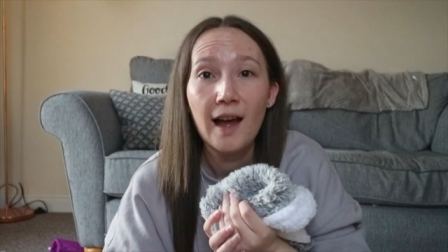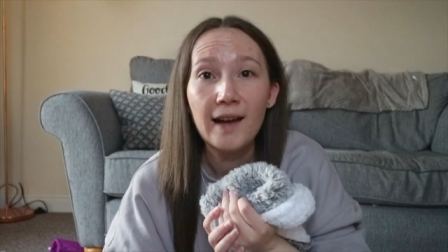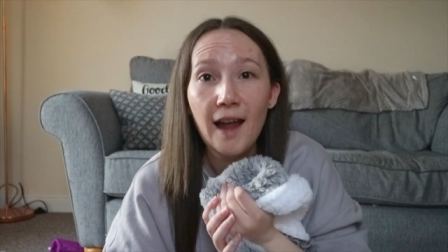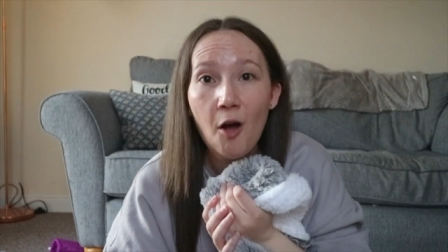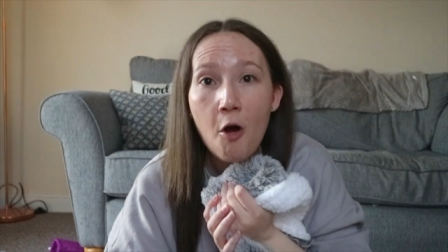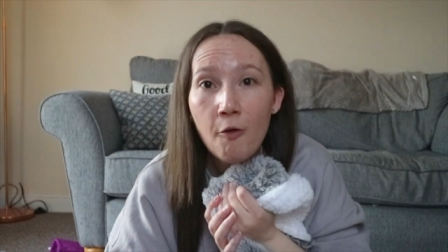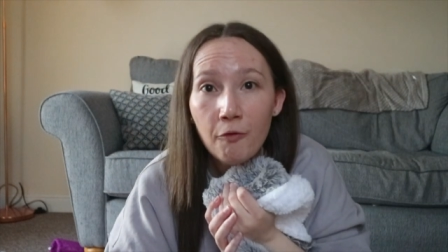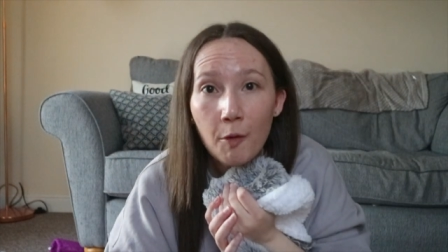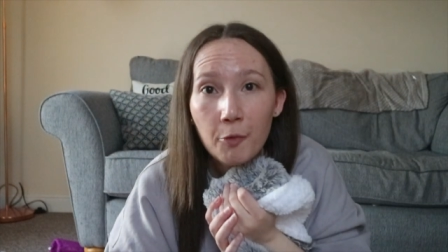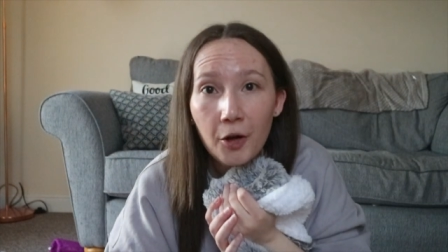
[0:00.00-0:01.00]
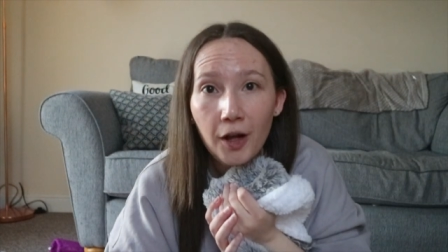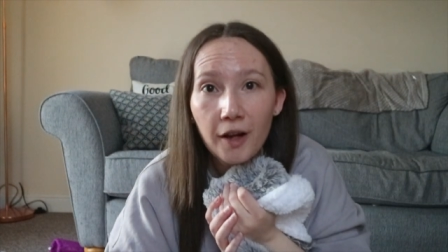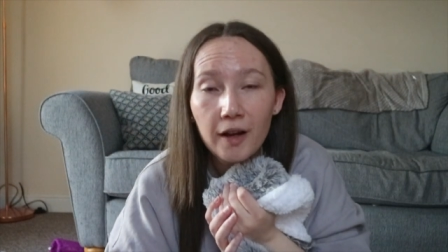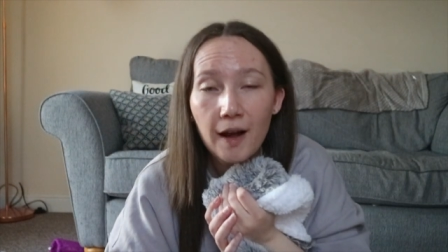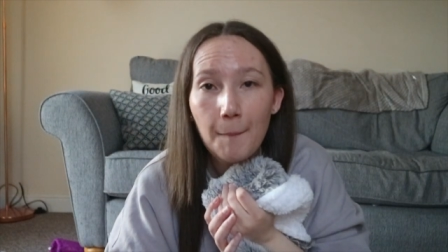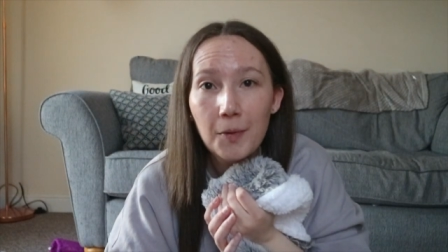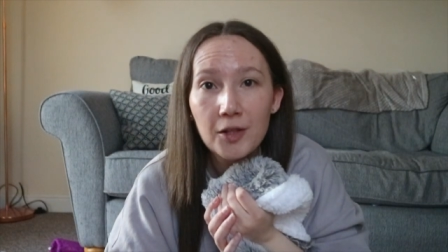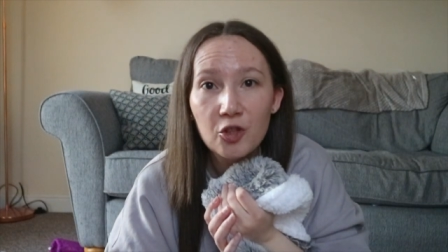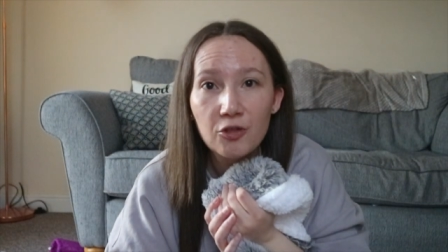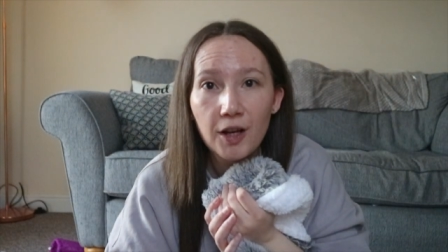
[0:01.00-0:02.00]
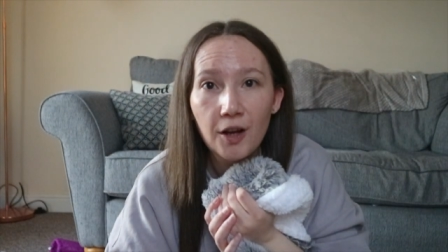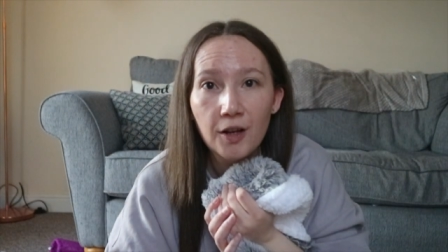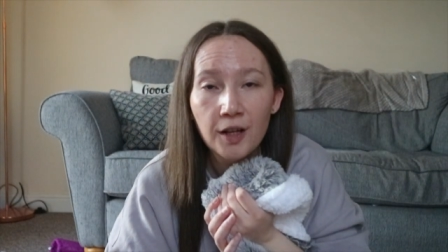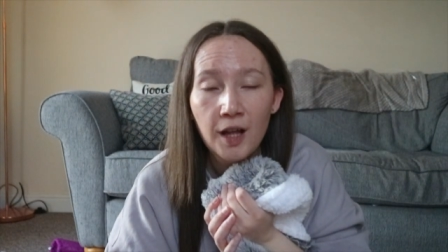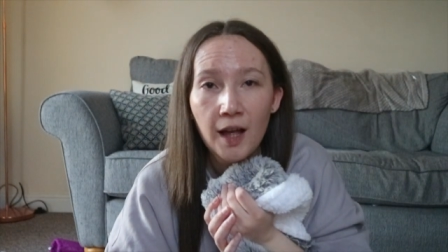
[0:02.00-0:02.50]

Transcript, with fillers: I get home from work and put it straight on.